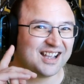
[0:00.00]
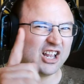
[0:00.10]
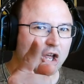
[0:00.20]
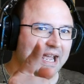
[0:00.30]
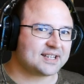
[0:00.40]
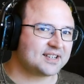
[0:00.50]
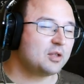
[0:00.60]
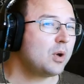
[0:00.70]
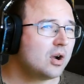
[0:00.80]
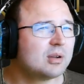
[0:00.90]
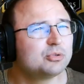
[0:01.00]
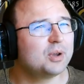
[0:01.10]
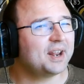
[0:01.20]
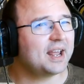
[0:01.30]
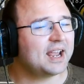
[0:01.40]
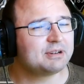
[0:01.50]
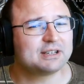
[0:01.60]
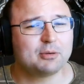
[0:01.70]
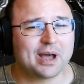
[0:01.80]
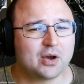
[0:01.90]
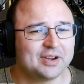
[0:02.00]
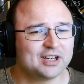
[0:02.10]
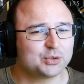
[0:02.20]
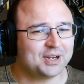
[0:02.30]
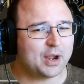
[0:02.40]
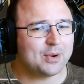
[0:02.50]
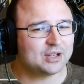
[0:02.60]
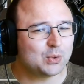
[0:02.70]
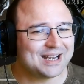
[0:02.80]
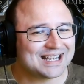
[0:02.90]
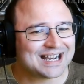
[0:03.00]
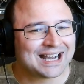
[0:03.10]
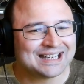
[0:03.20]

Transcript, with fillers: Hello guys and welcome to another M K Mobile video. Today we are doing an